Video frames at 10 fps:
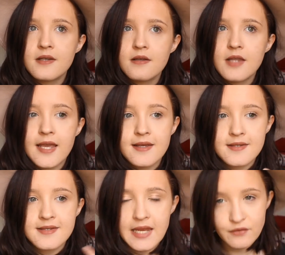like
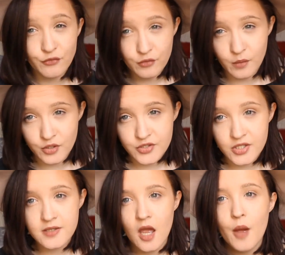save them from the
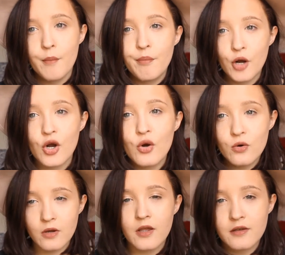monsters.
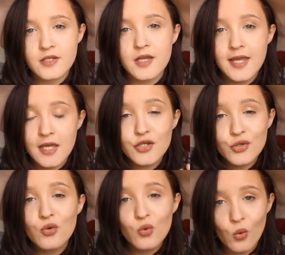And he is
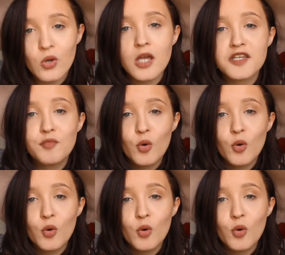called August,